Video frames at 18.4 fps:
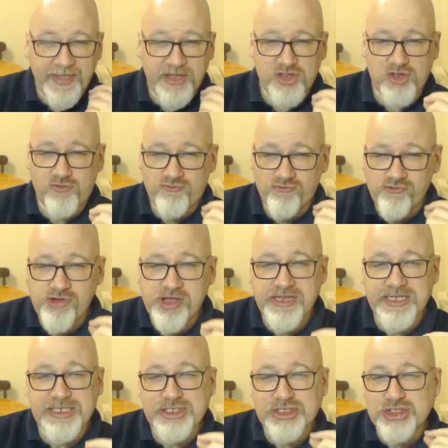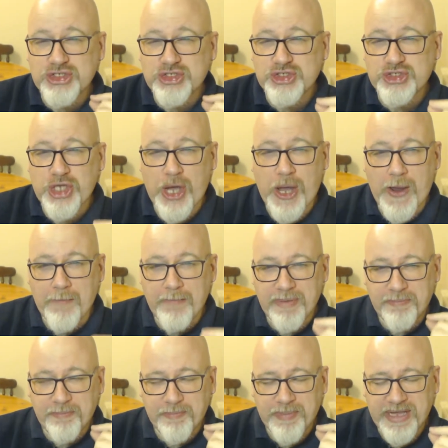That's a really
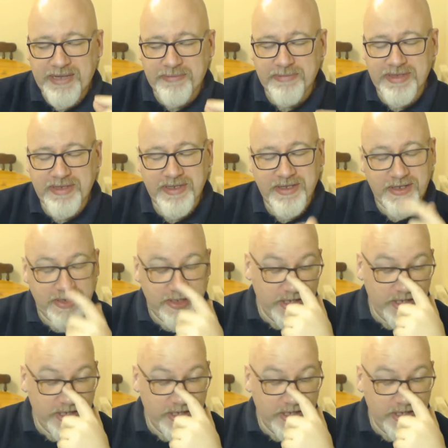sharp Pinkman.